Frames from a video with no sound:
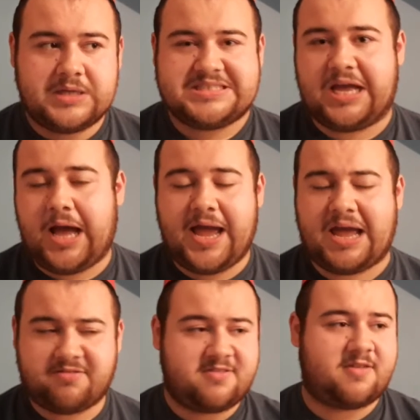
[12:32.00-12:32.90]
So I
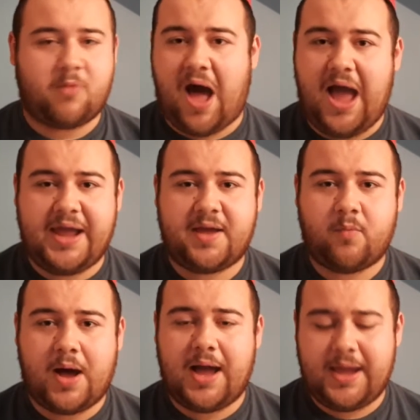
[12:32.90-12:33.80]
asked her, said, why?
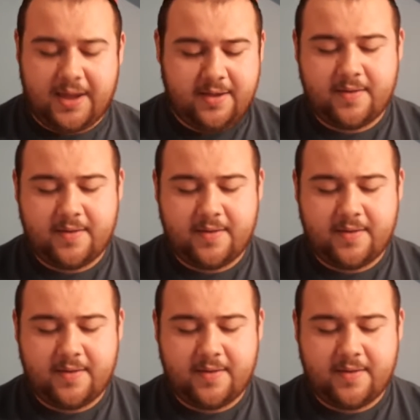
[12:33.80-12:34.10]
Why?